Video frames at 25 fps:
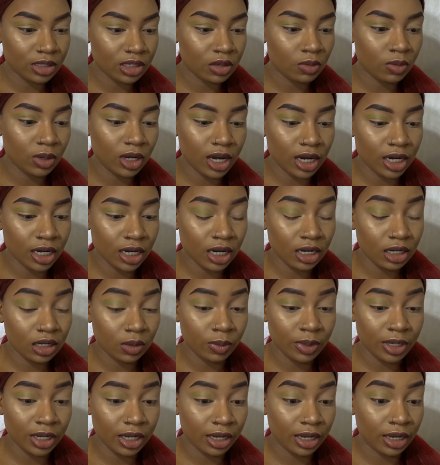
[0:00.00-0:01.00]
see what kind of color
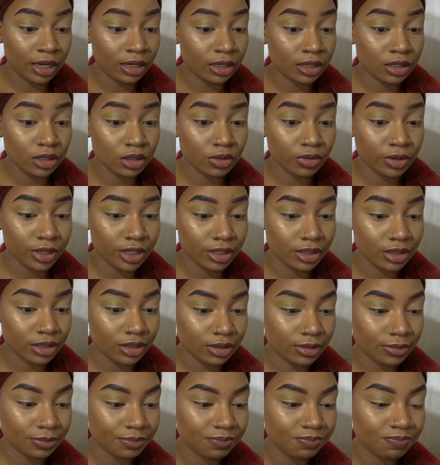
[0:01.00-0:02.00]
we get in this crease.